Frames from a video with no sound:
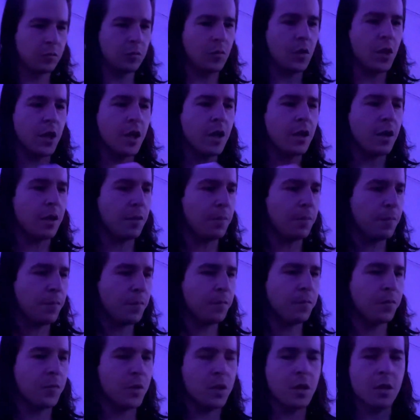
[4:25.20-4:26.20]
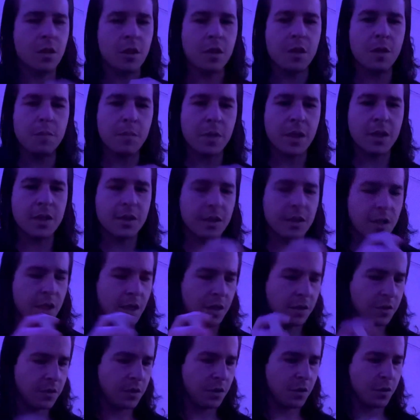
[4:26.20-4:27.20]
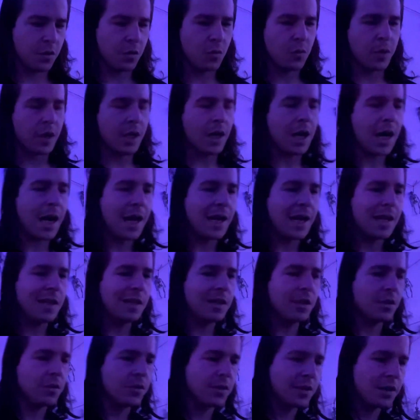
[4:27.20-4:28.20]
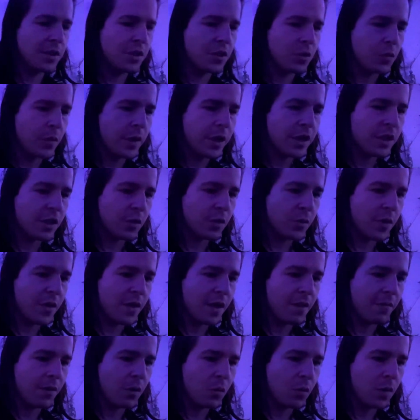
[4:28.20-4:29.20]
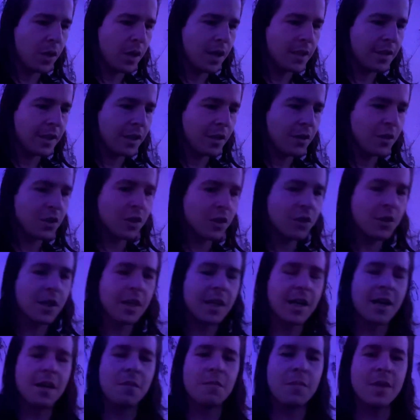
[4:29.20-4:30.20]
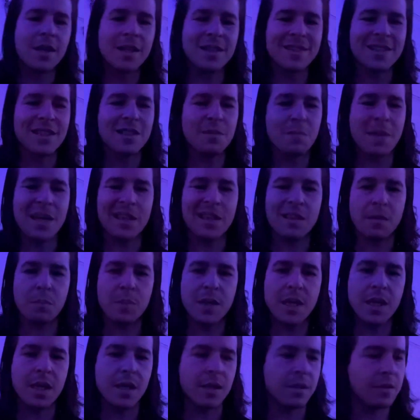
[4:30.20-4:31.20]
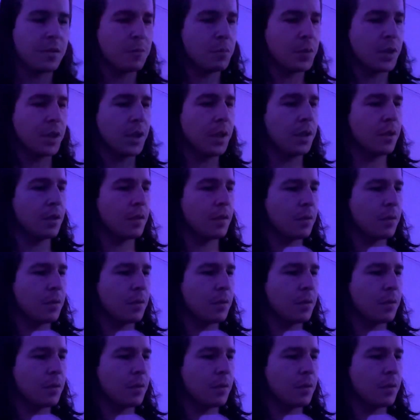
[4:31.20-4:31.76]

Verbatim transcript: Yeah, yeah, that, that makes sense. You, you, want an ideal situation with everyone. It's like you're just trying to kind of, in a sense, make the peace, but